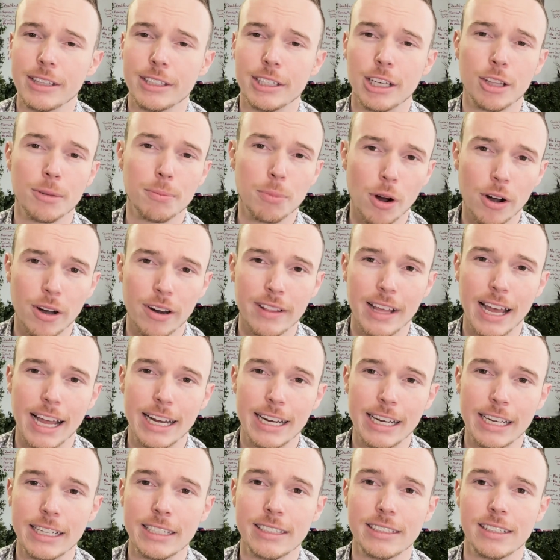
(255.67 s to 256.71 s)
The other part of that
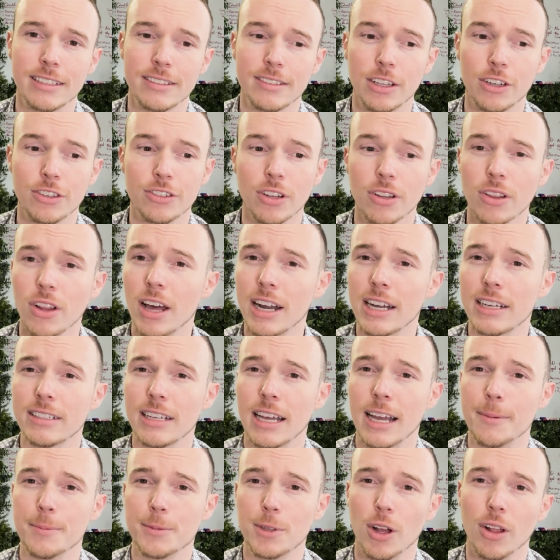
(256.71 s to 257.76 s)
is there's a lot of
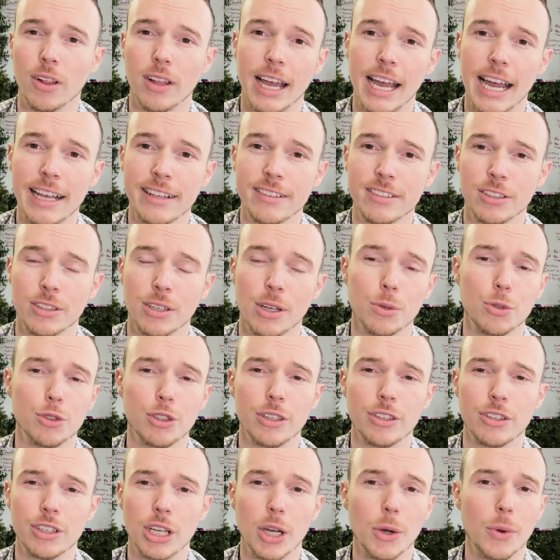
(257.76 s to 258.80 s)
times I'll ask
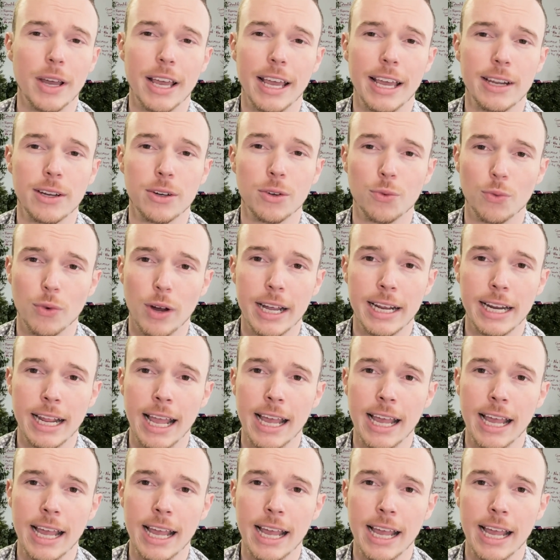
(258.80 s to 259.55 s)
Notion to go ahead and write